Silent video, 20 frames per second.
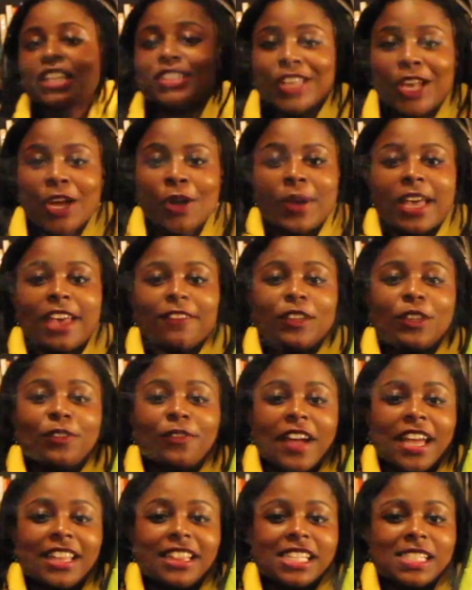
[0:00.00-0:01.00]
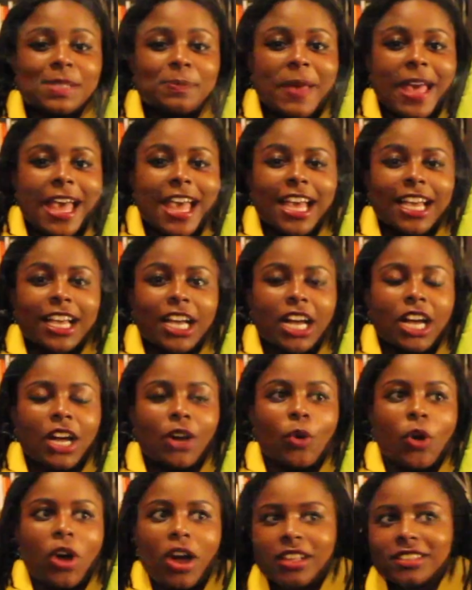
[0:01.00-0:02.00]
So if you find this bag
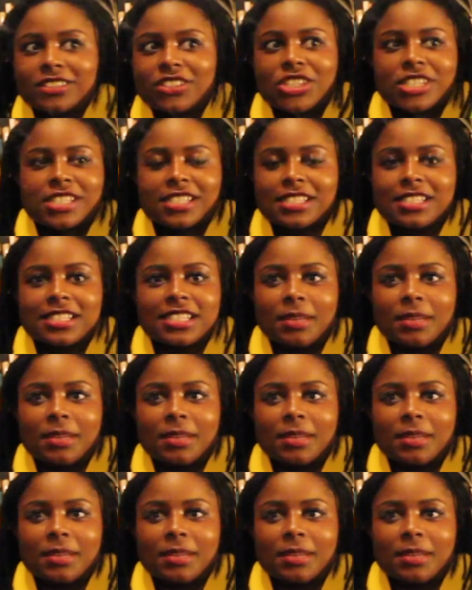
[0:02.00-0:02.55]
just